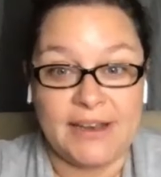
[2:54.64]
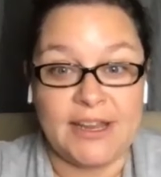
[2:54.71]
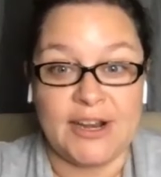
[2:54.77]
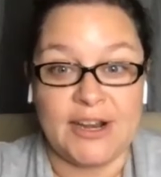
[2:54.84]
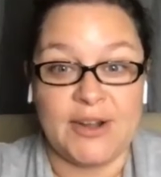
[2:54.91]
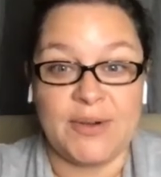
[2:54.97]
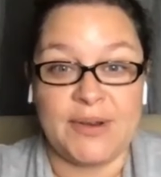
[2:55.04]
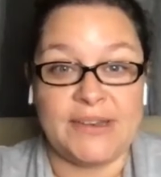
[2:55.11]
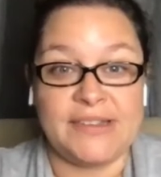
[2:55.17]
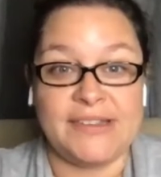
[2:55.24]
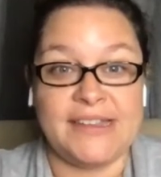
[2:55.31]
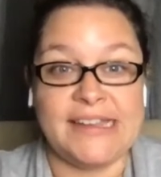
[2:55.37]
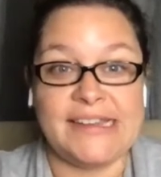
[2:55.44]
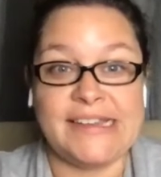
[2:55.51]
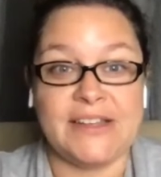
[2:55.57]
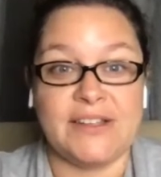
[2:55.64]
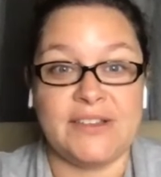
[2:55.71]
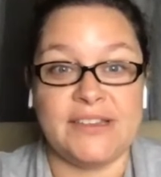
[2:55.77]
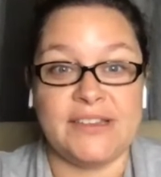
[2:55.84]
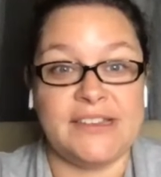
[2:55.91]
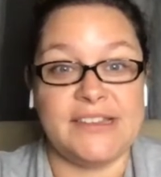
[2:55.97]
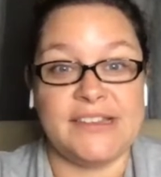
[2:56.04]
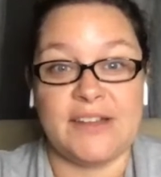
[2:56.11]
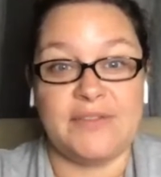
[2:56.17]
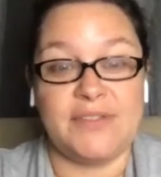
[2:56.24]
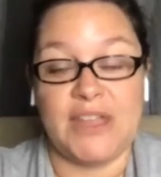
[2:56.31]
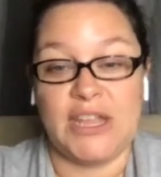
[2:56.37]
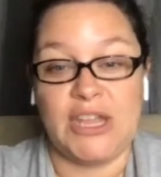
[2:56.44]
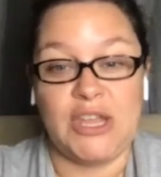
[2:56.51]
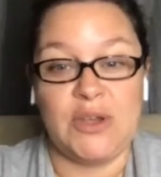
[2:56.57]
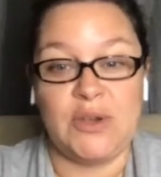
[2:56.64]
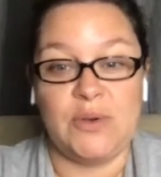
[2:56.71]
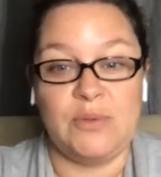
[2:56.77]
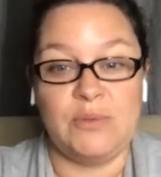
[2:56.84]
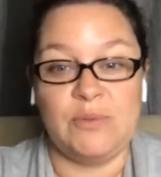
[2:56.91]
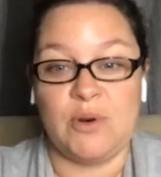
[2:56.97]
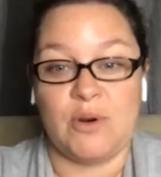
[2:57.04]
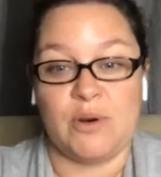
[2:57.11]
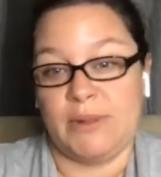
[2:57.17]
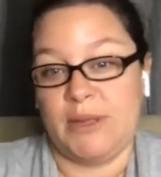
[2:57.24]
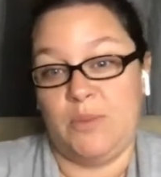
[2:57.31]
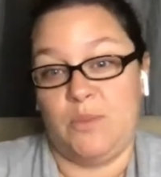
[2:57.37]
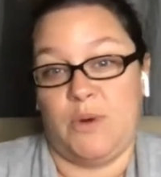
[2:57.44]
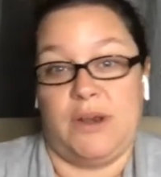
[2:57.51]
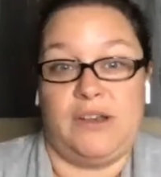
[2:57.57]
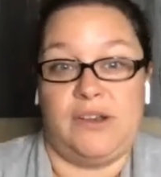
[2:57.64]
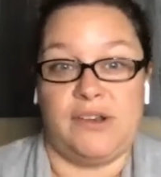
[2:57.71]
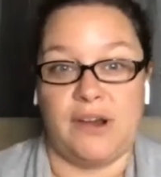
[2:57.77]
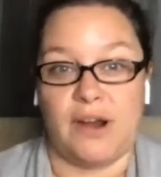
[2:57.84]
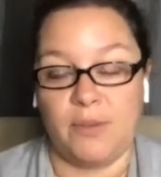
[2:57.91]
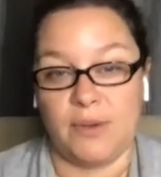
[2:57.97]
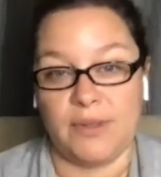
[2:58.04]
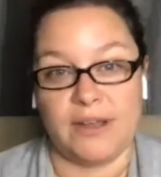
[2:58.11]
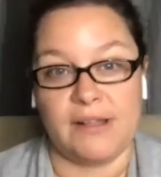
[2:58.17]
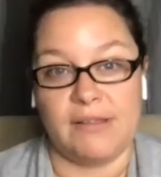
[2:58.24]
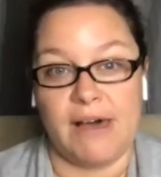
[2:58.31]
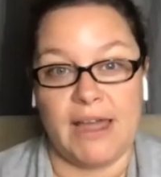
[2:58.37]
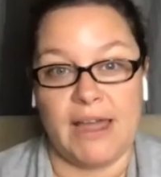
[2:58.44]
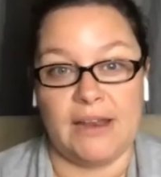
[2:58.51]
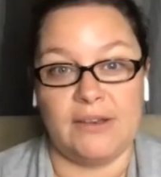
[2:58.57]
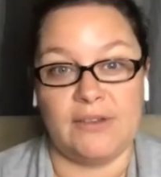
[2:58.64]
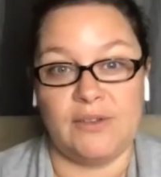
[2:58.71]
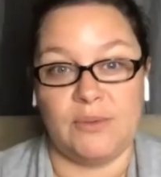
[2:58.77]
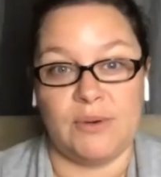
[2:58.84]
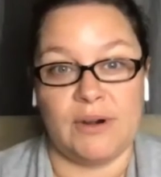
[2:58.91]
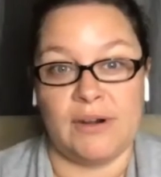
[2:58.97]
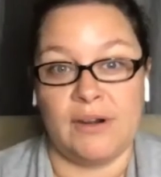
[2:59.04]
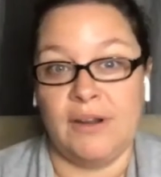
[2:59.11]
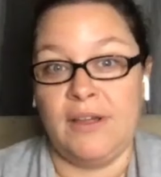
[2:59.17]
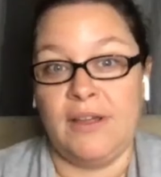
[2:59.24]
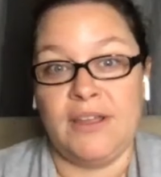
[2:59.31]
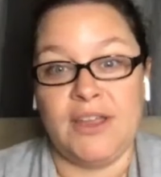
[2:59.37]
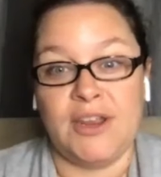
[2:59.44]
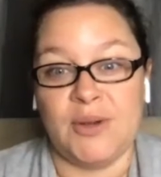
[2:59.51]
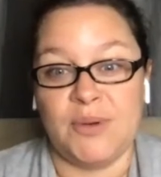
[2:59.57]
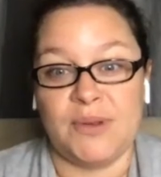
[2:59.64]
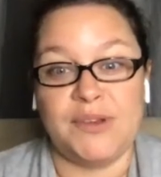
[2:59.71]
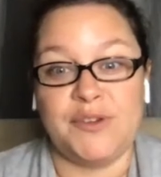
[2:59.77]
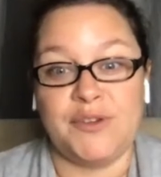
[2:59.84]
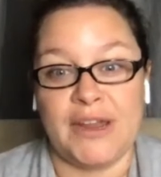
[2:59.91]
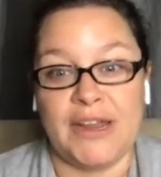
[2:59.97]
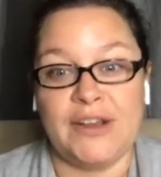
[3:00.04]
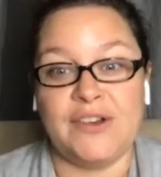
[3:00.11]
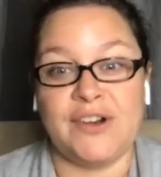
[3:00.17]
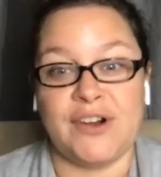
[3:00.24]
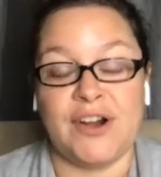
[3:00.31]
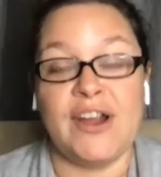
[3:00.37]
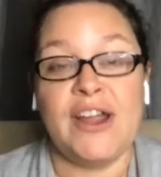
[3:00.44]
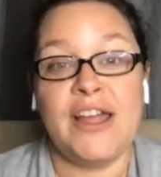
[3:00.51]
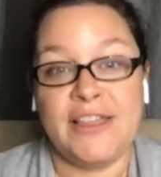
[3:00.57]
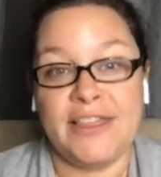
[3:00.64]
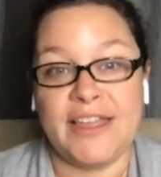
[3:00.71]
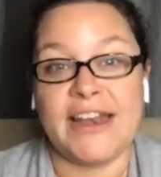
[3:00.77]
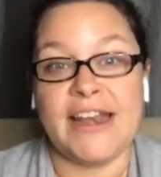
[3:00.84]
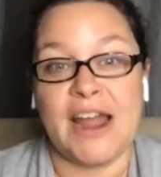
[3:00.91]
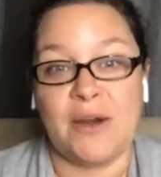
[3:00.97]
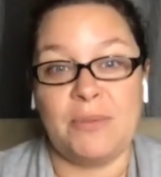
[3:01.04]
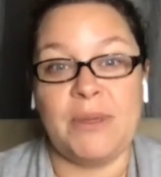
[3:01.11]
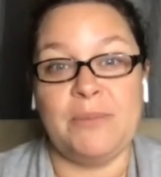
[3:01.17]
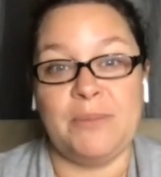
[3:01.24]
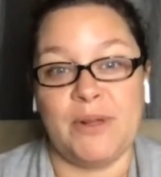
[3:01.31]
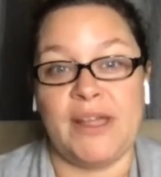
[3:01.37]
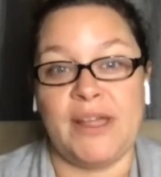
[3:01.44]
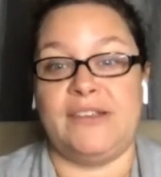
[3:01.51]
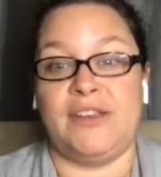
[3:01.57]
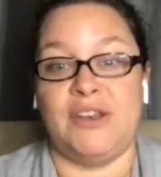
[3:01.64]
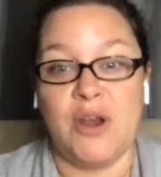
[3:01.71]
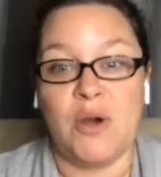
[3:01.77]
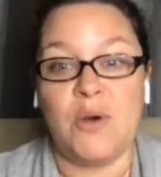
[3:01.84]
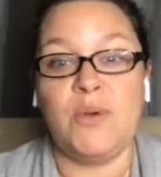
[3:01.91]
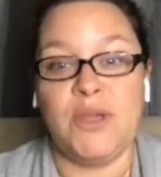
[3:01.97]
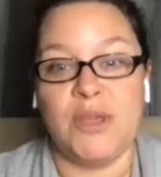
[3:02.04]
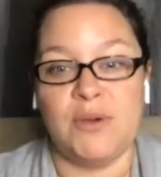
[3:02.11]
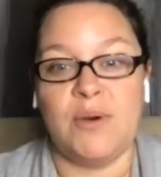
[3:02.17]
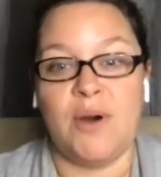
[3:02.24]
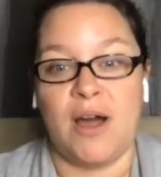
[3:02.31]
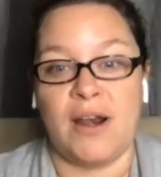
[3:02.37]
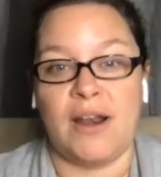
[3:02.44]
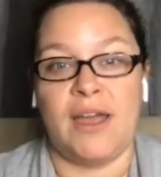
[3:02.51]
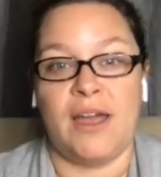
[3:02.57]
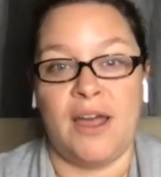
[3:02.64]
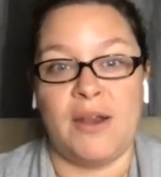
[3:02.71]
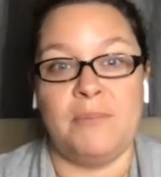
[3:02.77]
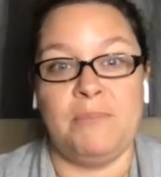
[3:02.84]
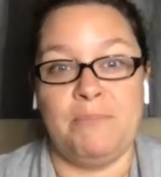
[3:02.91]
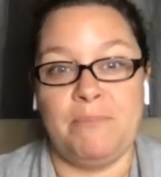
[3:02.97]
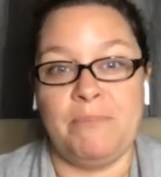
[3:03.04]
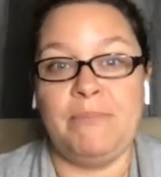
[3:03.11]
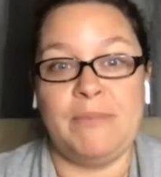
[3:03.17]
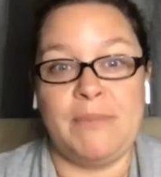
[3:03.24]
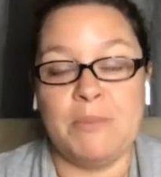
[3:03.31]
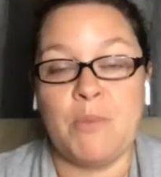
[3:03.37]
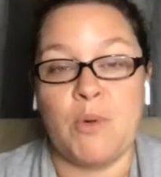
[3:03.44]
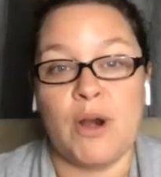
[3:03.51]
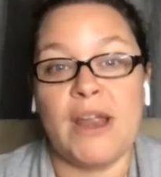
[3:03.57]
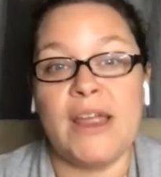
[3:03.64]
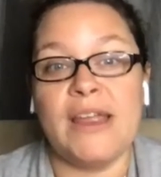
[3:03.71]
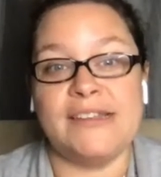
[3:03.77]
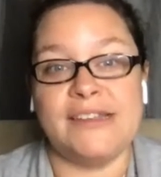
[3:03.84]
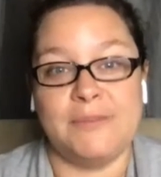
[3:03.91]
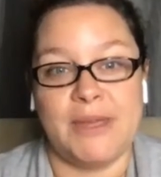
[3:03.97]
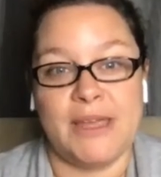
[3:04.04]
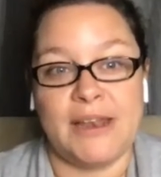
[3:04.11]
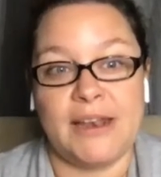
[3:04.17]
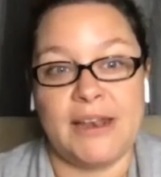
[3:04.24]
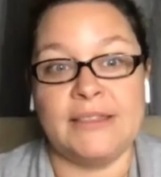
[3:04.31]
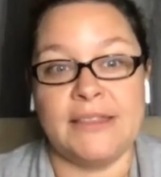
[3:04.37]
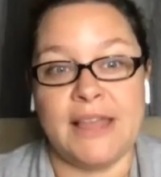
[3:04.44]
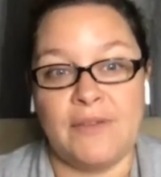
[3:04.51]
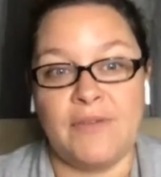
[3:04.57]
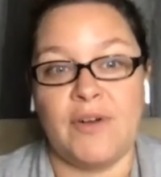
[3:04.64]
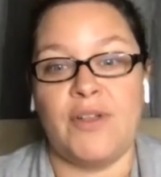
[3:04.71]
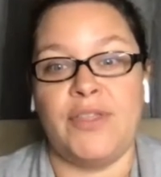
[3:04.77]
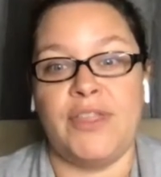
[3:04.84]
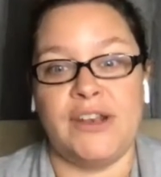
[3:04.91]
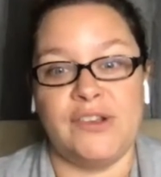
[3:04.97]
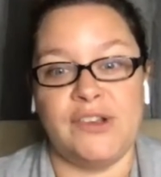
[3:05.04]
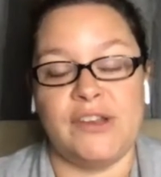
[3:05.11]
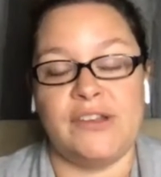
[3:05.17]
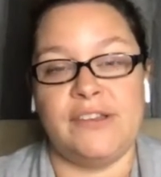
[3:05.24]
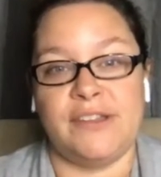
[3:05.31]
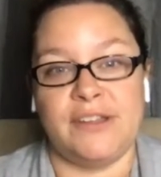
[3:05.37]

It's details and stuff that you normally wouldn't share with a client or, a stranger, that now people get to know you on a more intimate level than just